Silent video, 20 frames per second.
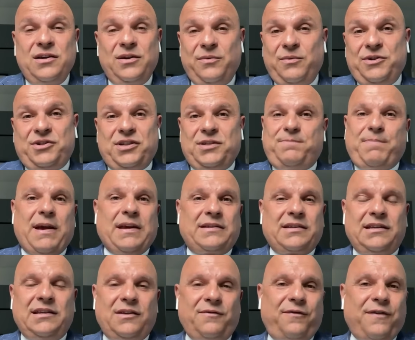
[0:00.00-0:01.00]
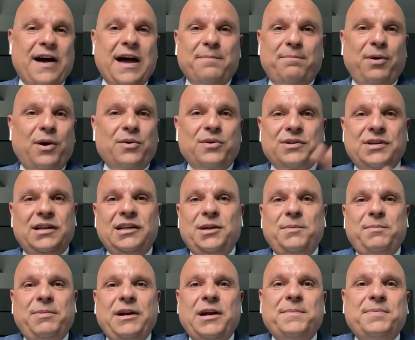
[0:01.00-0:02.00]
which is basically the 5 boroughs and a
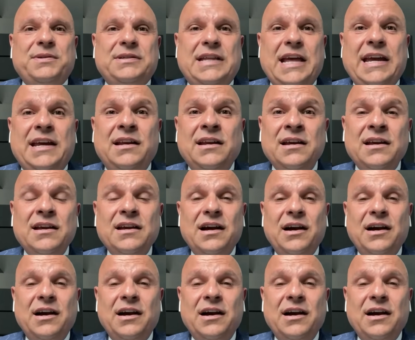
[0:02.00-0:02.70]
little bit upstate,